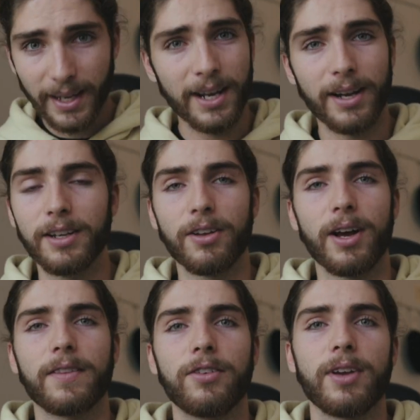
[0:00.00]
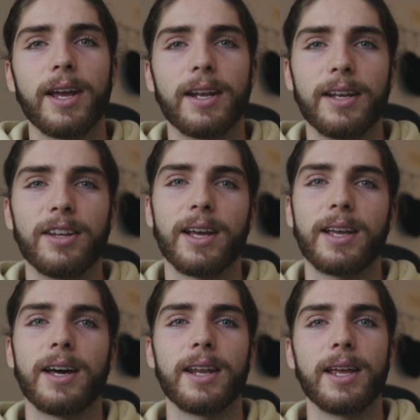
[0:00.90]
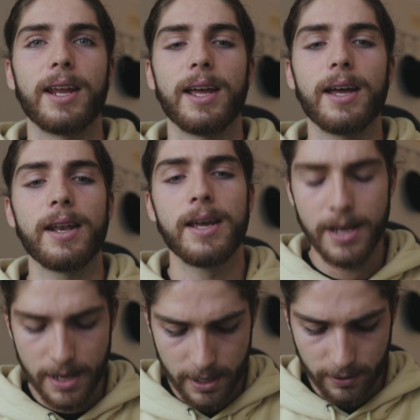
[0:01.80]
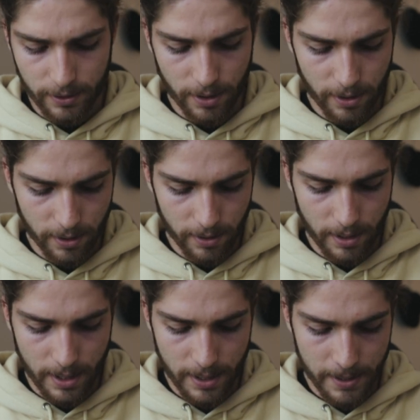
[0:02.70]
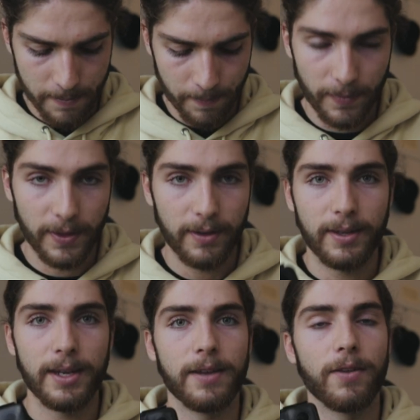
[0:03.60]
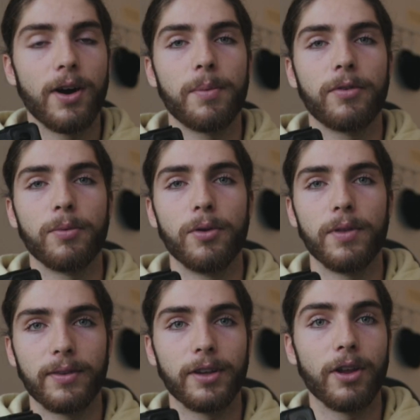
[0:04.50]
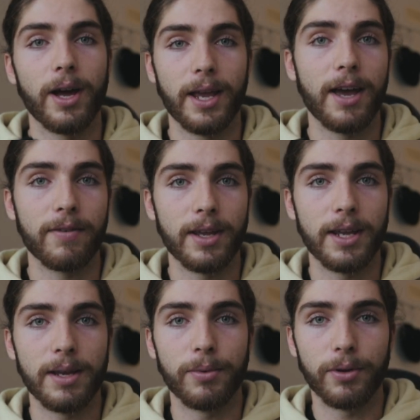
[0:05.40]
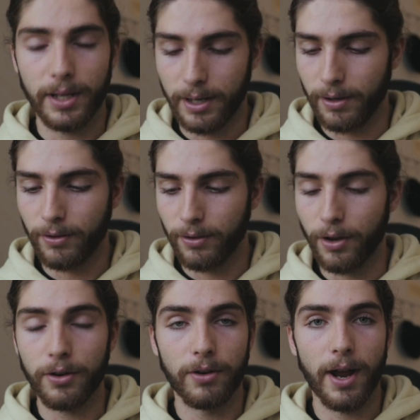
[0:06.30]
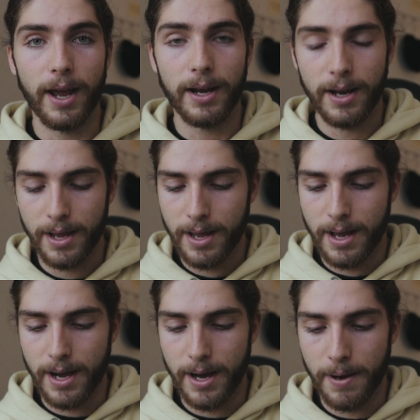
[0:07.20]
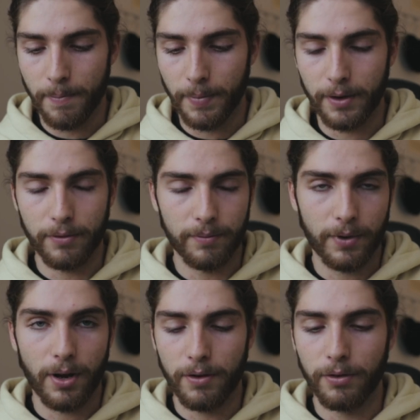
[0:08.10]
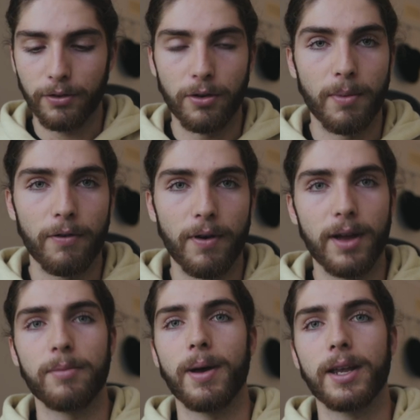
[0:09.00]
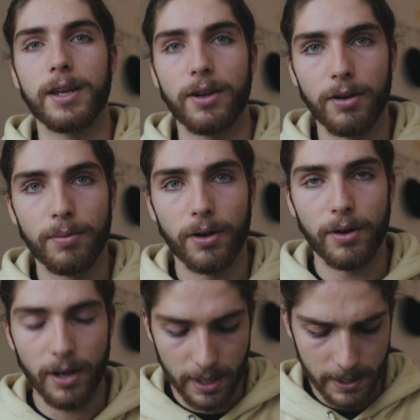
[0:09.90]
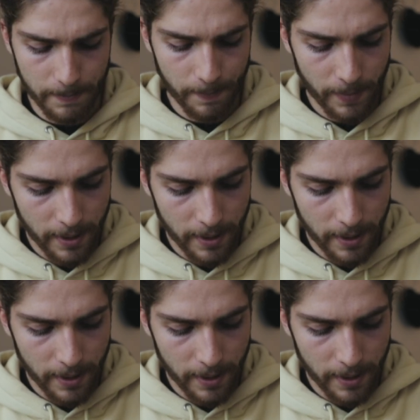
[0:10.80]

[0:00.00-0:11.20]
and I didn't like the shake and I didn't like cutting it out. So this here in the hyper smooth, it's like having a gimbal. It is so great. It kind of restored my faith back in GoPro.